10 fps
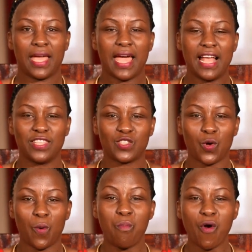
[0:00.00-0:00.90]
And
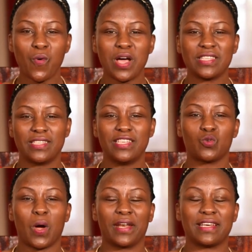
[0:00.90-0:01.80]
so borrowers need
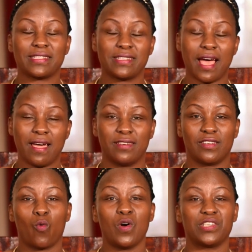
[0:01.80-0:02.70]
to understand
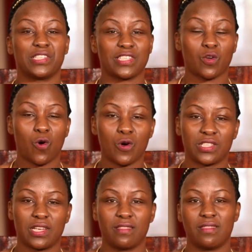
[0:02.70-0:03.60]
what it is
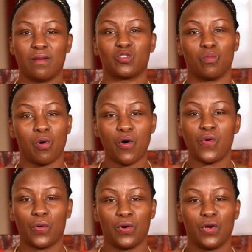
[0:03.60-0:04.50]
costing them to
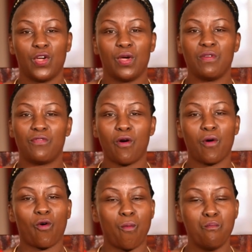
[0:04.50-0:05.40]
borrow
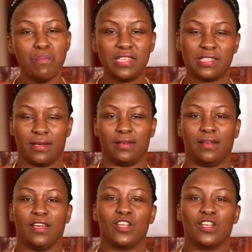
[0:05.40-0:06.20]
before committing